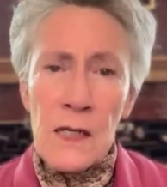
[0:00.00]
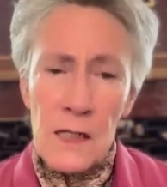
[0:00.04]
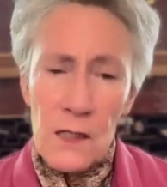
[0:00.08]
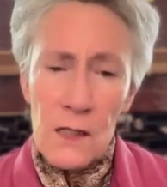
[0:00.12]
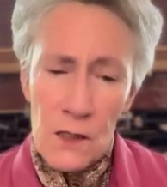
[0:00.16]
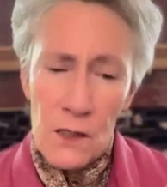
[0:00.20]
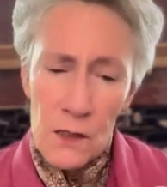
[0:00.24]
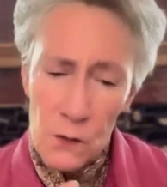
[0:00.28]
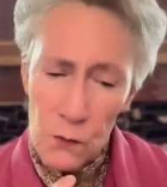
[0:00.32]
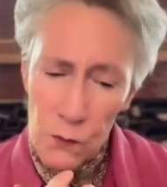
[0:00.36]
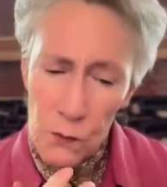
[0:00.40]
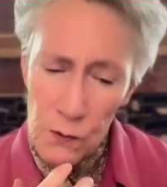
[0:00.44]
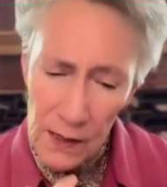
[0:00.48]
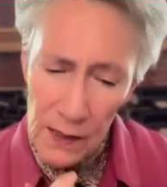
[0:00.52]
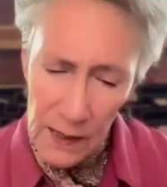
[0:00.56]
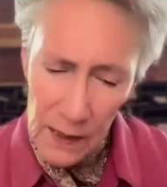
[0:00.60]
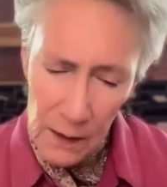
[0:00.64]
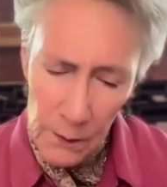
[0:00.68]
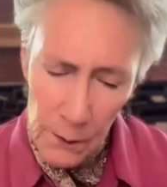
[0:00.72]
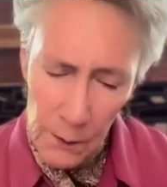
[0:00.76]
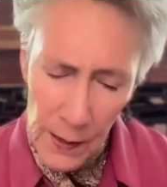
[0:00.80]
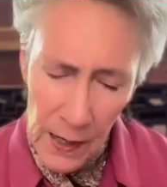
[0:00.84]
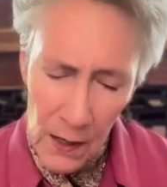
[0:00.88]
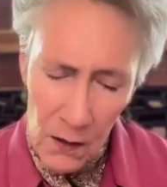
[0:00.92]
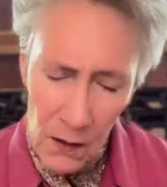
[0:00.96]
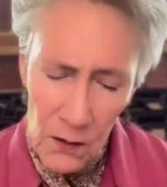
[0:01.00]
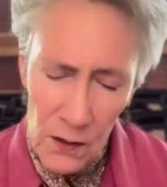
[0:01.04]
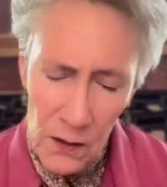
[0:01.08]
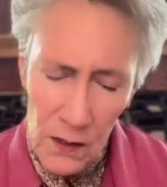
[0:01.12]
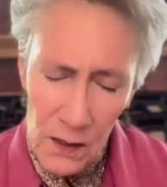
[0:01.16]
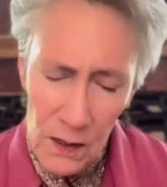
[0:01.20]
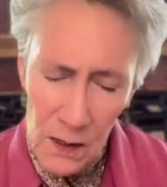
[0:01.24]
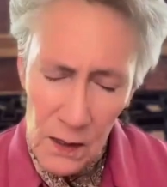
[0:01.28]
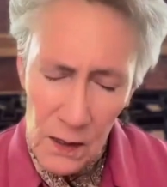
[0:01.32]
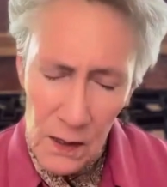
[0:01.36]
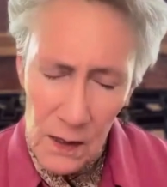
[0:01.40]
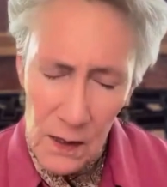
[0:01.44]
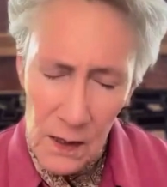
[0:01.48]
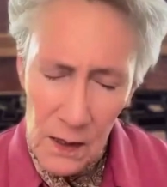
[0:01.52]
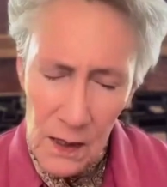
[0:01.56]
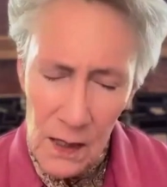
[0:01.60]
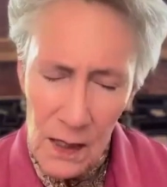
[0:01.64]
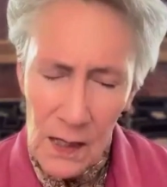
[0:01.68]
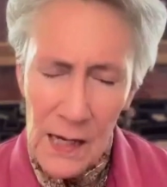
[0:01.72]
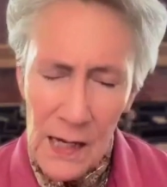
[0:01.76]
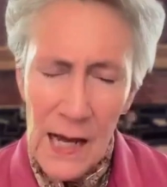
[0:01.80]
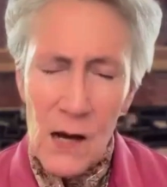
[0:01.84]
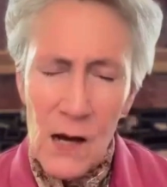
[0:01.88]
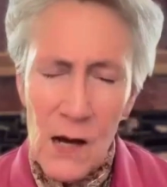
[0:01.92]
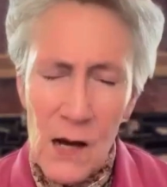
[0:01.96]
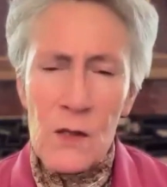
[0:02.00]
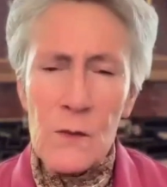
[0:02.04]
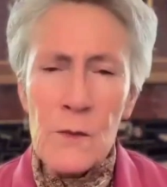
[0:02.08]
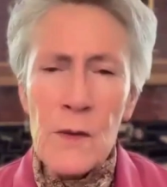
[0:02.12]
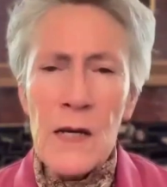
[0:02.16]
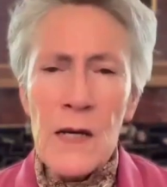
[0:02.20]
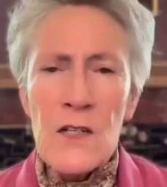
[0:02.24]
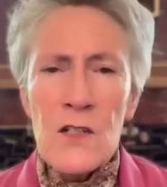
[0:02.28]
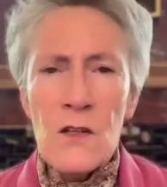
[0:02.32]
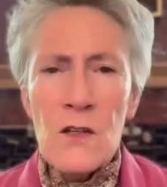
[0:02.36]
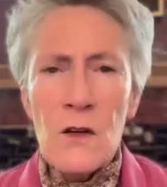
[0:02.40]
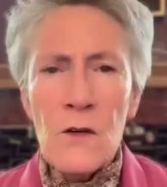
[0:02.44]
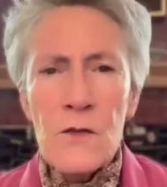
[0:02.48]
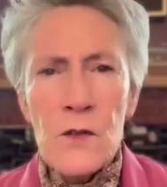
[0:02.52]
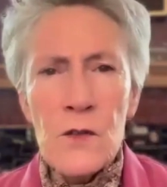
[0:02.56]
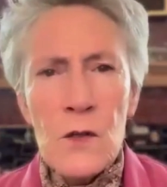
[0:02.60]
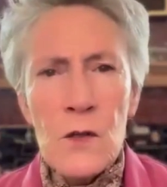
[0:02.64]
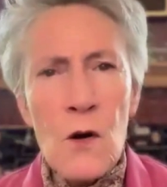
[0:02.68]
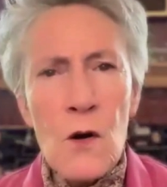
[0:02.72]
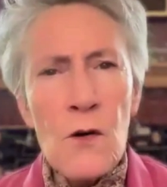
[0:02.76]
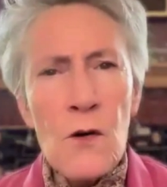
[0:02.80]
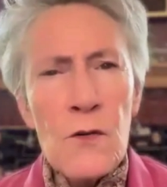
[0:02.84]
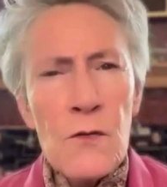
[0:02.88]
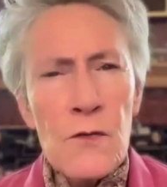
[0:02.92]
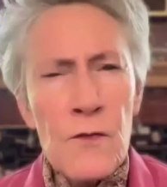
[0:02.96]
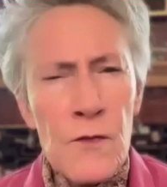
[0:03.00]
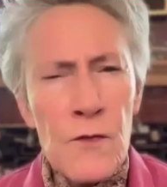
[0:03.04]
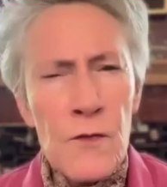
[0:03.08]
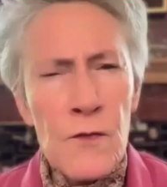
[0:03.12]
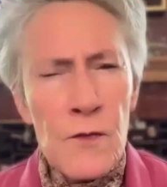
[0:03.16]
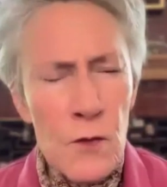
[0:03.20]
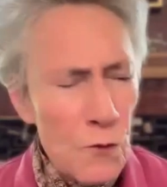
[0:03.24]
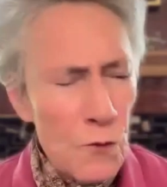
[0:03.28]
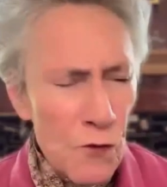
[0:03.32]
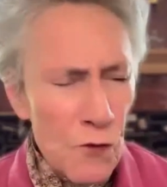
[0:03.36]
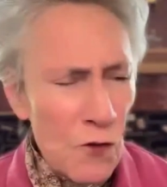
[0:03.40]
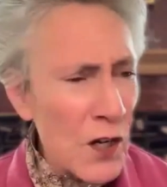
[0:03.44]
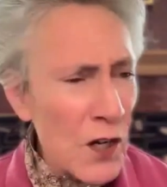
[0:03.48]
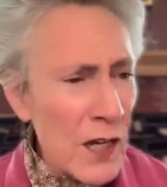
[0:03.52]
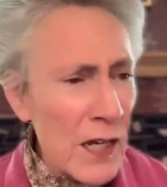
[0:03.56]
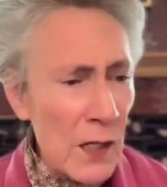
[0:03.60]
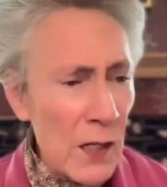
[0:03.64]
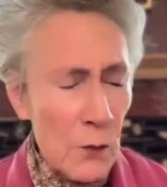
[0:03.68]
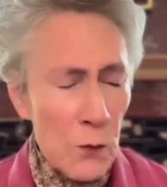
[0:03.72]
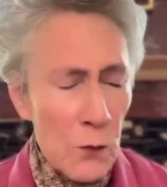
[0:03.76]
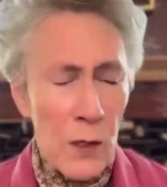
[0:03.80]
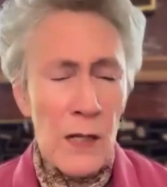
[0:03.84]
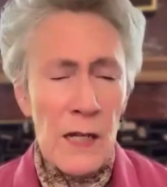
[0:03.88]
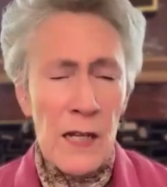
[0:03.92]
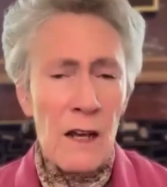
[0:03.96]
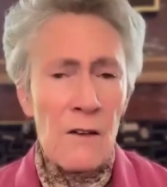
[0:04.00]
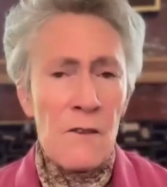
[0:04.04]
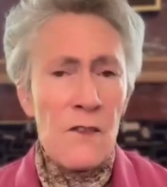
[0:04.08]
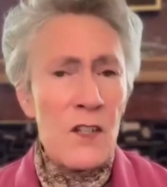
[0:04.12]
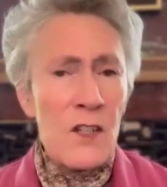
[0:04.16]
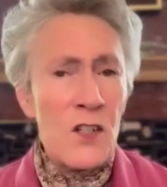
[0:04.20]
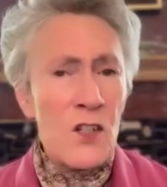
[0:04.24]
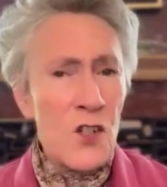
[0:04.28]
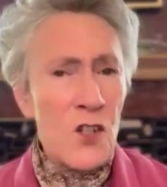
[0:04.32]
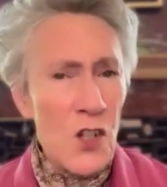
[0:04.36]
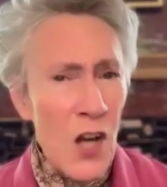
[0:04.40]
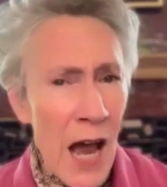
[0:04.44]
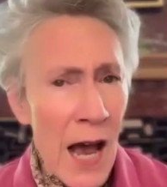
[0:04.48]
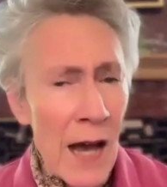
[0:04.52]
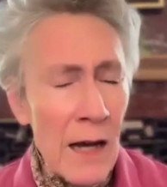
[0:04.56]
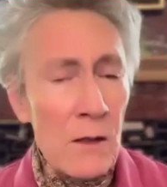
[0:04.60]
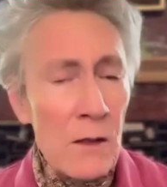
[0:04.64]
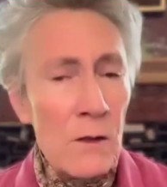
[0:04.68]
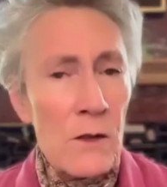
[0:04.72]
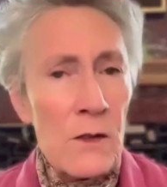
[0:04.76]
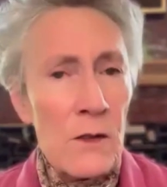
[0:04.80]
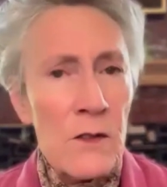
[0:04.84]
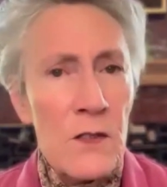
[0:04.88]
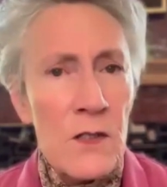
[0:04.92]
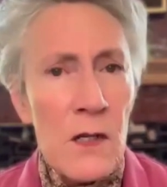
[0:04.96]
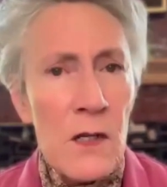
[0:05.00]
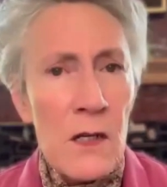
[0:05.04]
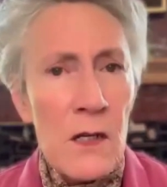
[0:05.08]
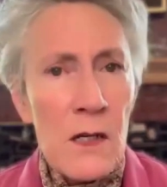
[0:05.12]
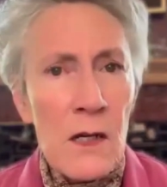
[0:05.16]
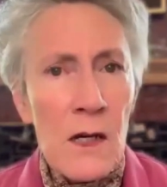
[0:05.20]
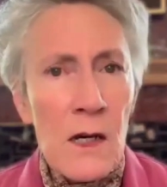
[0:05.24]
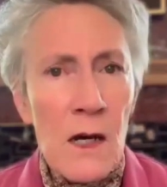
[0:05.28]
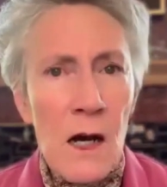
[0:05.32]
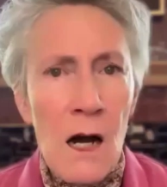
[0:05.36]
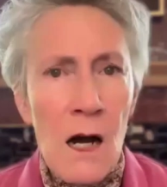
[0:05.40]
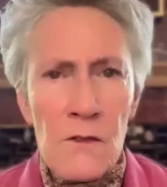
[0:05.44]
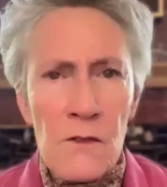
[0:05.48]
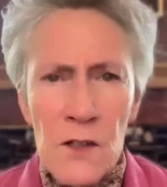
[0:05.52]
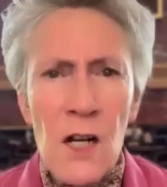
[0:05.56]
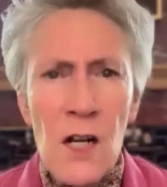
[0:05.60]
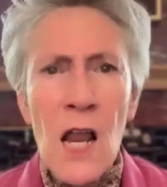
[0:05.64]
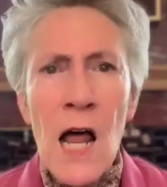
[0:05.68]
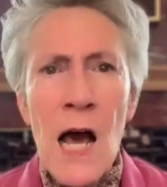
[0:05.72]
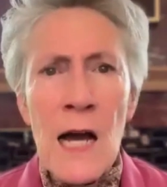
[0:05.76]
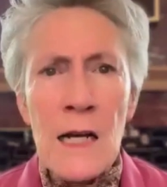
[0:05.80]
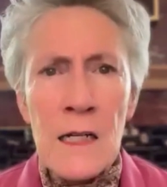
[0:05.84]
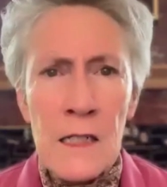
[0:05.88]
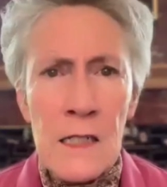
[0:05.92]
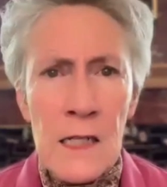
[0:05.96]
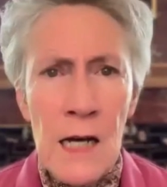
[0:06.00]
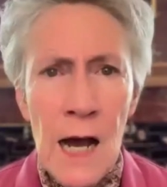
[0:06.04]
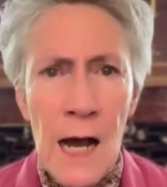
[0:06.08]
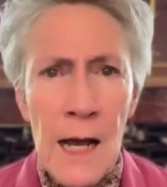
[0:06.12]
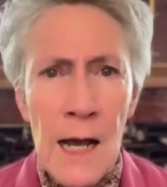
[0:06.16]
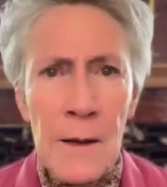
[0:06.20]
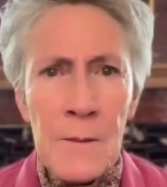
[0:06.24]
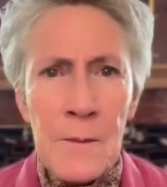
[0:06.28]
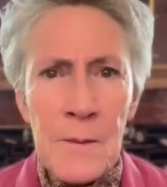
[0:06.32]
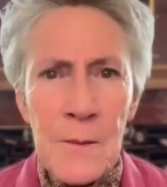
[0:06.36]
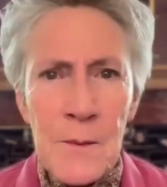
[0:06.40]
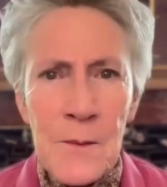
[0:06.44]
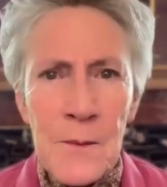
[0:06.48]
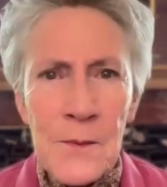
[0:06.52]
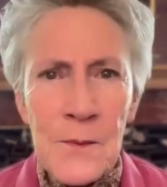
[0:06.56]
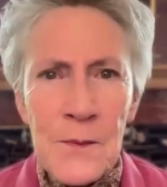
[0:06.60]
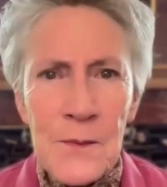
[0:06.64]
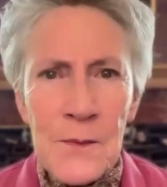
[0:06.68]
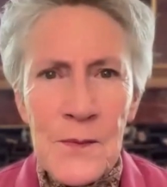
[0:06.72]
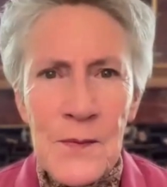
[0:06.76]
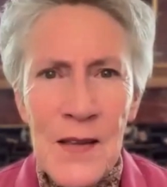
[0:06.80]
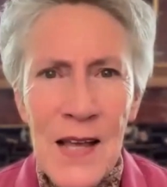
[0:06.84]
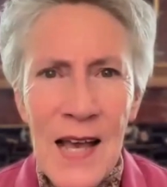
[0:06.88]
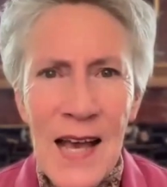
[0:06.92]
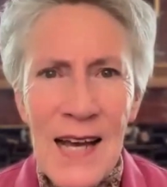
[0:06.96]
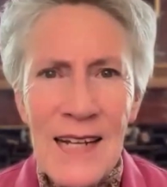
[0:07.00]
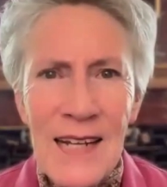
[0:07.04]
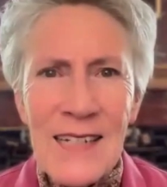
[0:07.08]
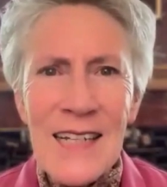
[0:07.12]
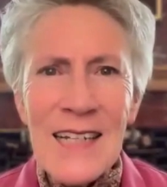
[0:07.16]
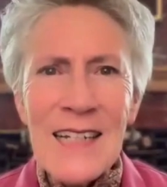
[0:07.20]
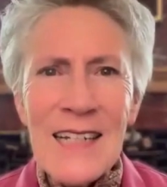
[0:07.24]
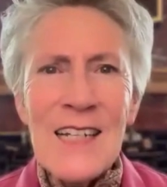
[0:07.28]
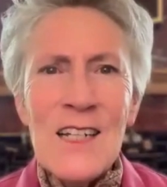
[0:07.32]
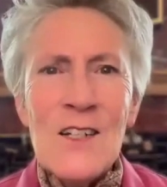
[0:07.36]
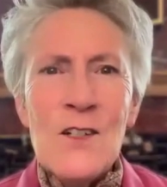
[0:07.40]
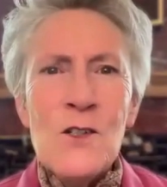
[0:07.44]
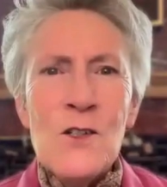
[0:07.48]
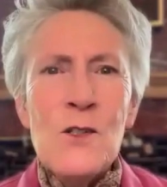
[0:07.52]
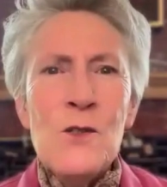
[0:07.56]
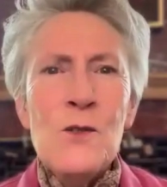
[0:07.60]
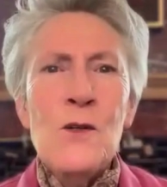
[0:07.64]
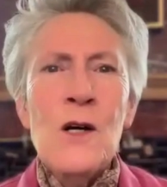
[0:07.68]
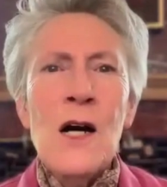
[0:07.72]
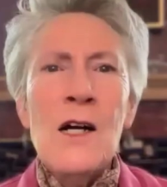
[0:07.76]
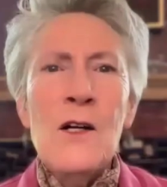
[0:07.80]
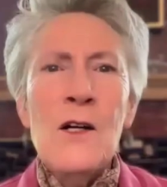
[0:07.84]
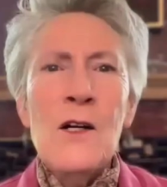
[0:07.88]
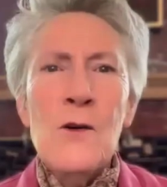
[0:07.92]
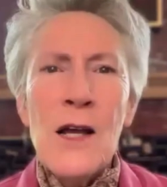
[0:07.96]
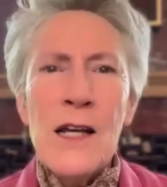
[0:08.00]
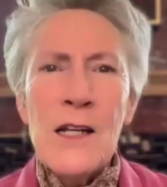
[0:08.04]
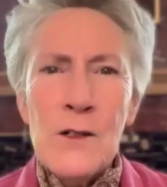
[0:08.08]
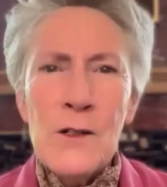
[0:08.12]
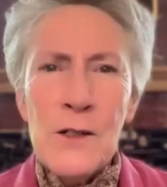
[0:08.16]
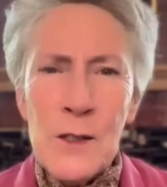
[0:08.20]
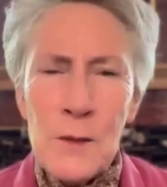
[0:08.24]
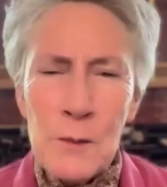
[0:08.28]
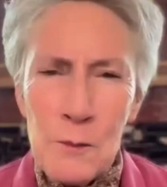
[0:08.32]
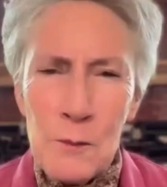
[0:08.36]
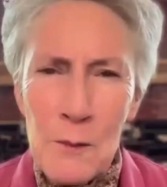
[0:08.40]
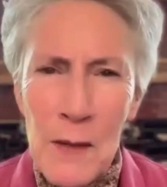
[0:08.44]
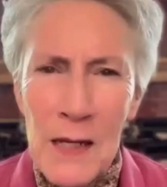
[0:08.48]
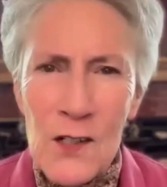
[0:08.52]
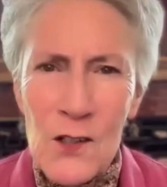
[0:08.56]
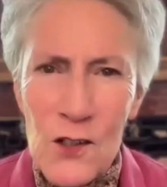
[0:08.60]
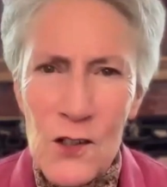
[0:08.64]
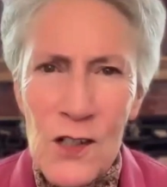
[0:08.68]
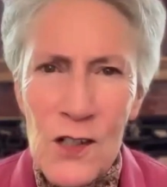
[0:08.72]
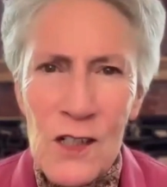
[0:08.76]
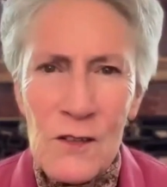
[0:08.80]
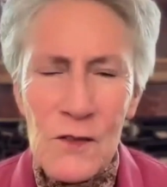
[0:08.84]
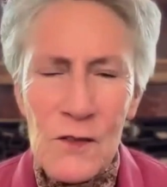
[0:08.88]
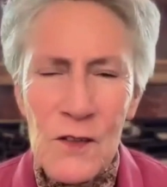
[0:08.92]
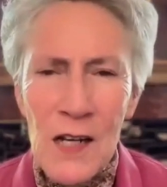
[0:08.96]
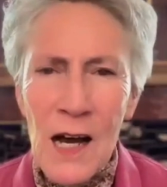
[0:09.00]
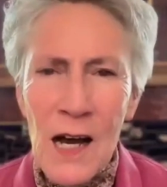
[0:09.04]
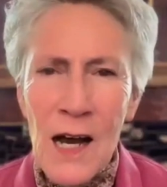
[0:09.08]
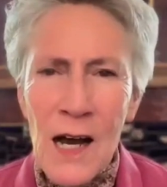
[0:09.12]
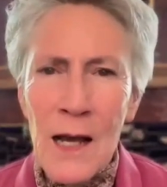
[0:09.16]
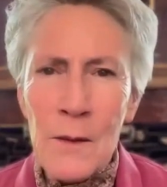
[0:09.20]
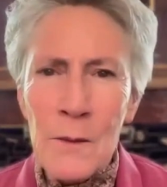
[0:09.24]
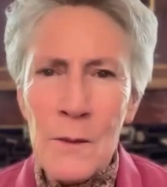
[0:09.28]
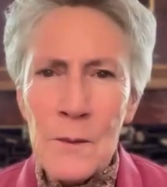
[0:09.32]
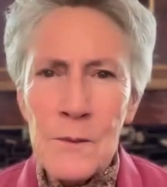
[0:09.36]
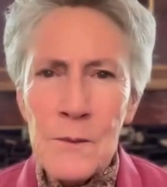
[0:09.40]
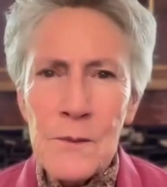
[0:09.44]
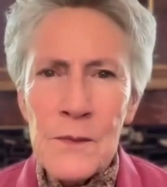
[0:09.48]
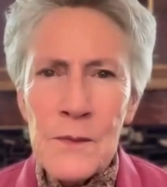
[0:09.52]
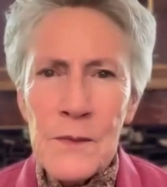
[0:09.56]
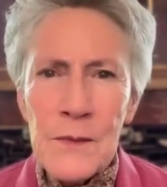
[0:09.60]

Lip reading: It is really about allowing myself to go free, really, of the shackles of clock time and get into a greater dimension of time.